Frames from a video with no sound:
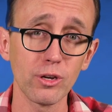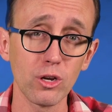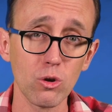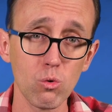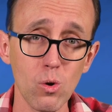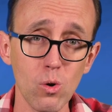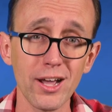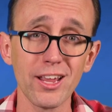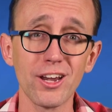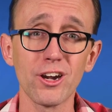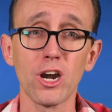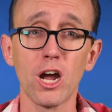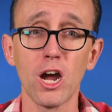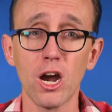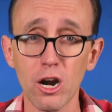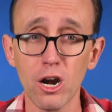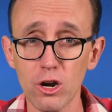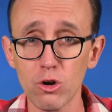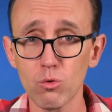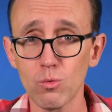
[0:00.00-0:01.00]
require
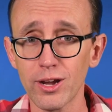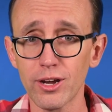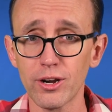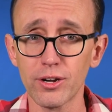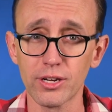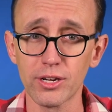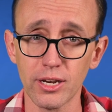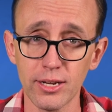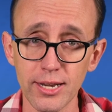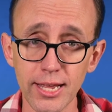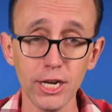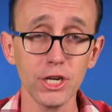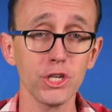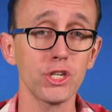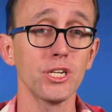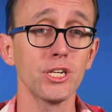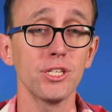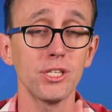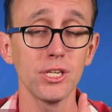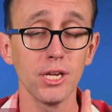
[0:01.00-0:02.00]
hardwired
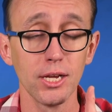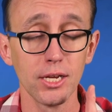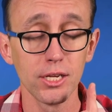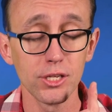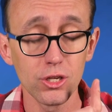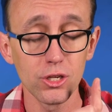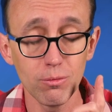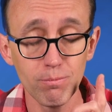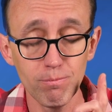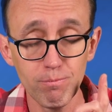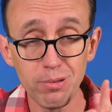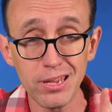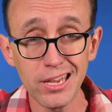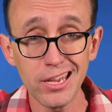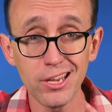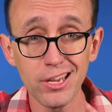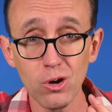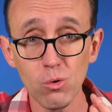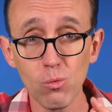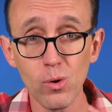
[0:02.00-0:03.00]
connections, so
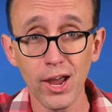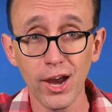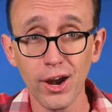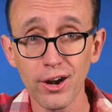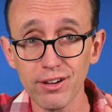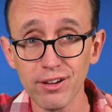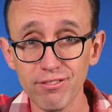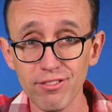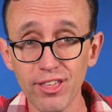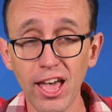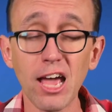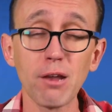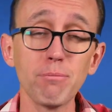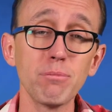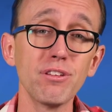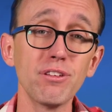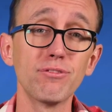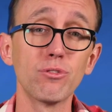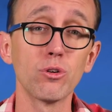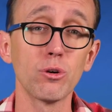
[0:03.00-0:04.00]
be aware of that
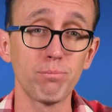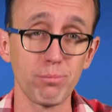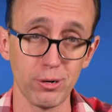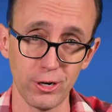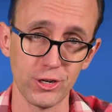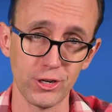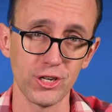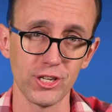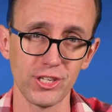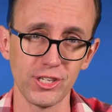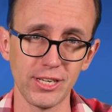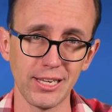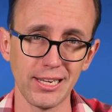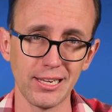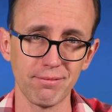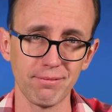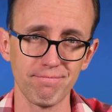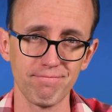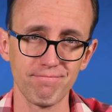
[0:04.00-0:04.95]
before purchasing